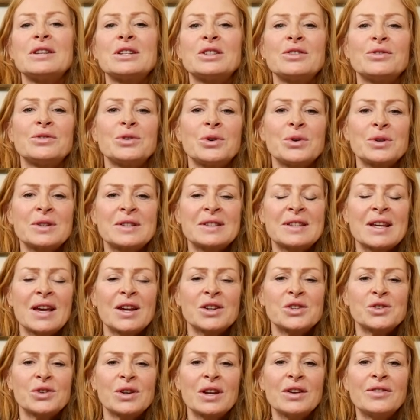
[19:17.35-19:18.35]
the Divorce
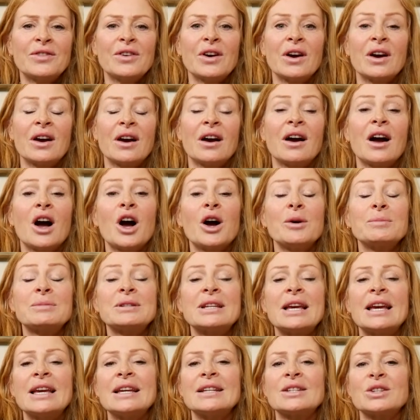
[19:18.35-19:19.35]
Surgery for her
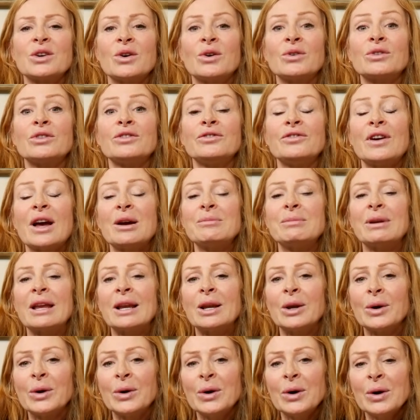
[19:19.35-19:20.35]
update on
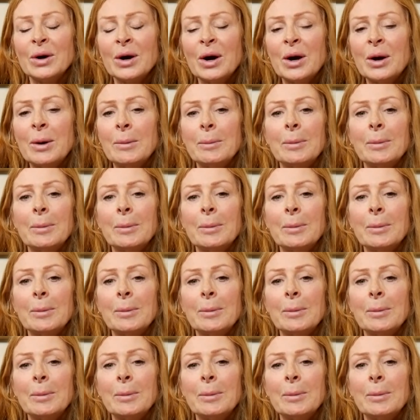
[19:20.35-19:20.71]
family law.